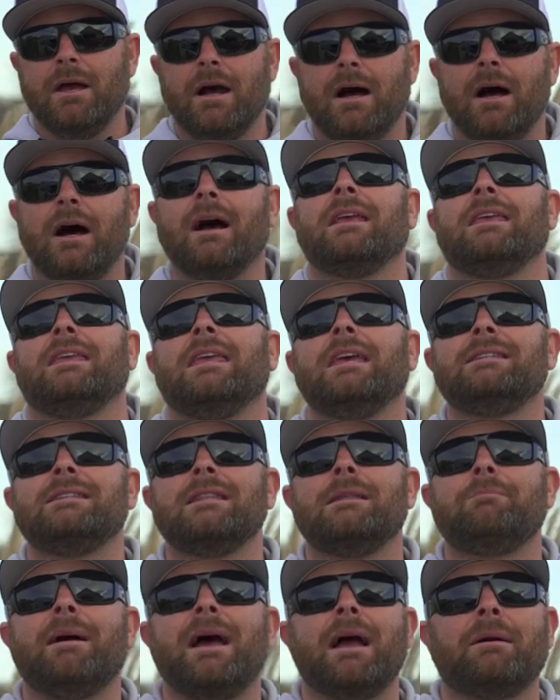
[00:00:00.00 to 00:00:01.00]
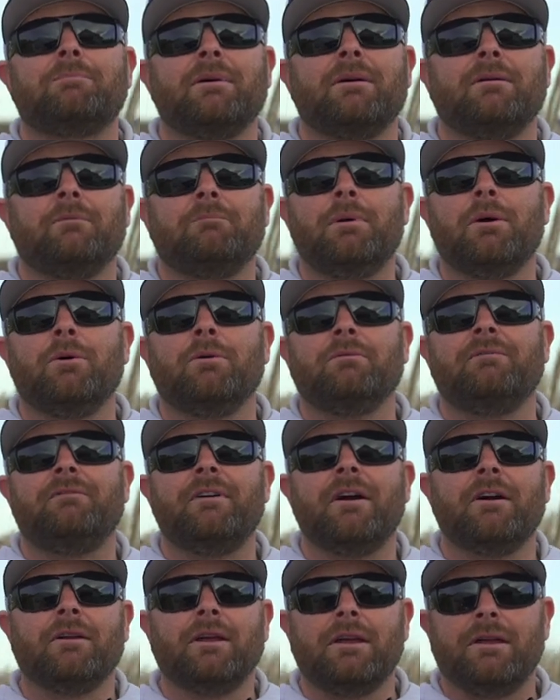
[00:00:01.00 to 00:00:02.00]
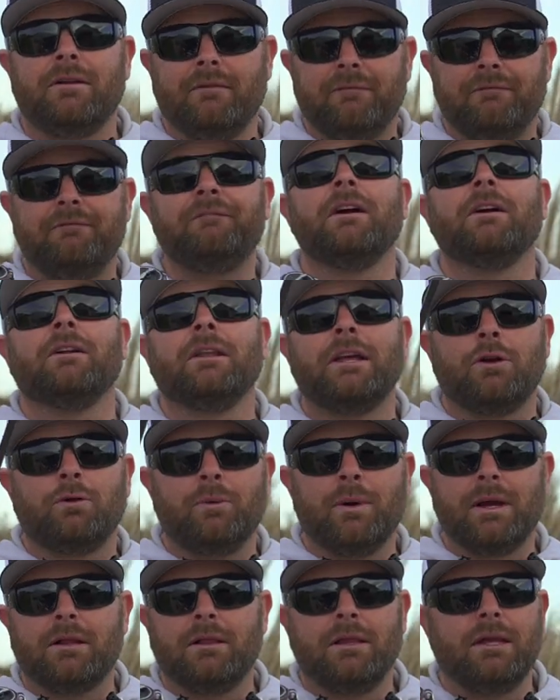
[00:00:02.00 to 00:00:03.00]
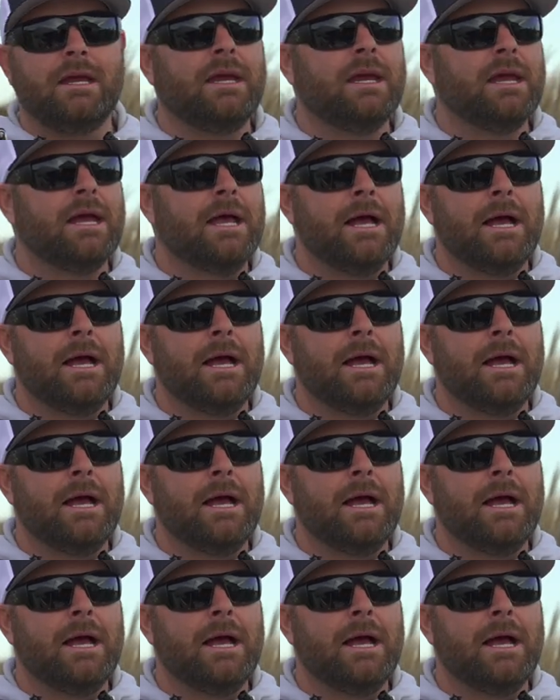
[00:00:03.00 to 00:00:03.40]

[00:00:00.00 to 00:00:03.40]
Uh, get to the backbone fairly, fairly quickly.